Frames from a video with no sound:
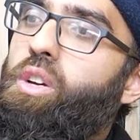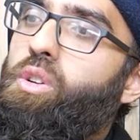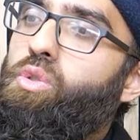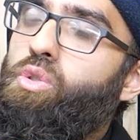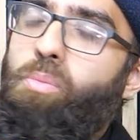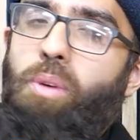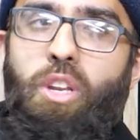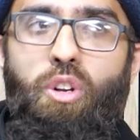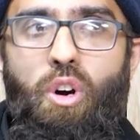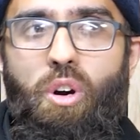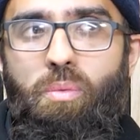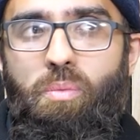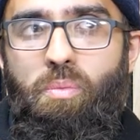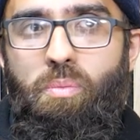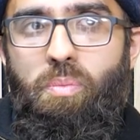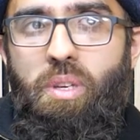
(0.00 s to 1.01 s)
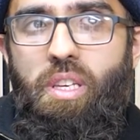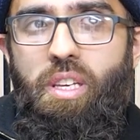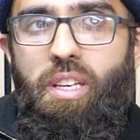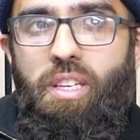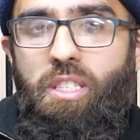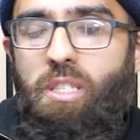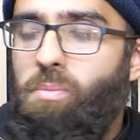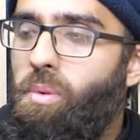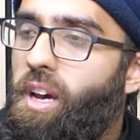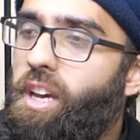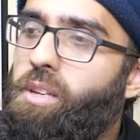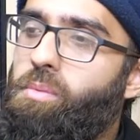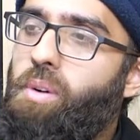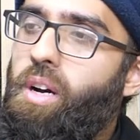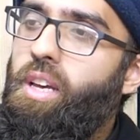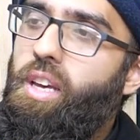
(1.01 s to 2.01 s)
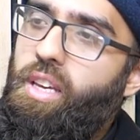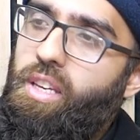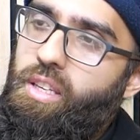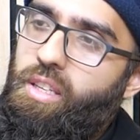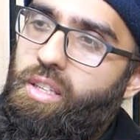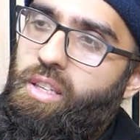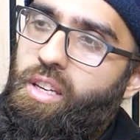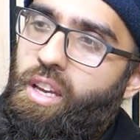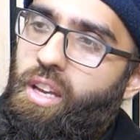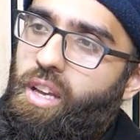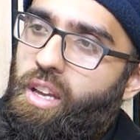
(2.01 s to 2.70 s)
you may not be inspired by a